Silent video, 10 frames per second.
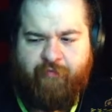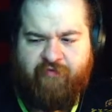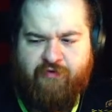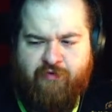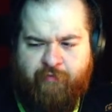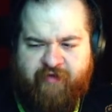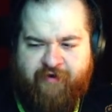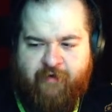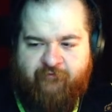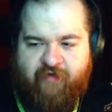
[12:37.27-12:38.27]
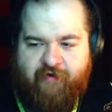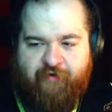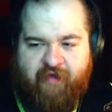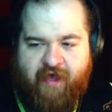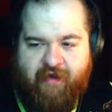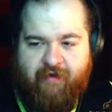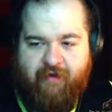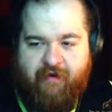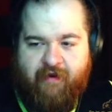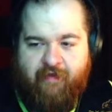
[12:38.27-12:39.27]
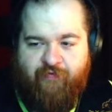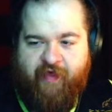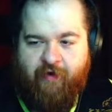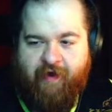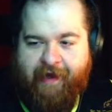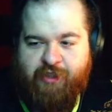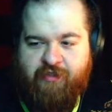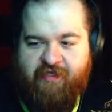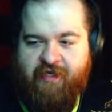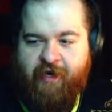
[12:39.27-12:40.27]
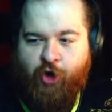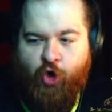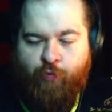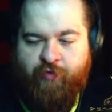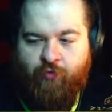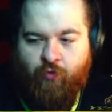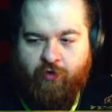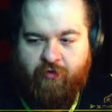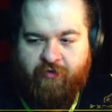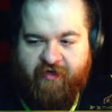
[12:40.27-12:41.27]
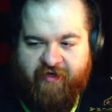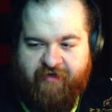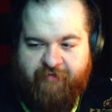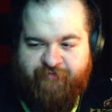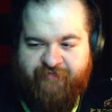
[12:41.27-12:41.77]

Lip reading: the player to feel like they are actually in an open world, you know,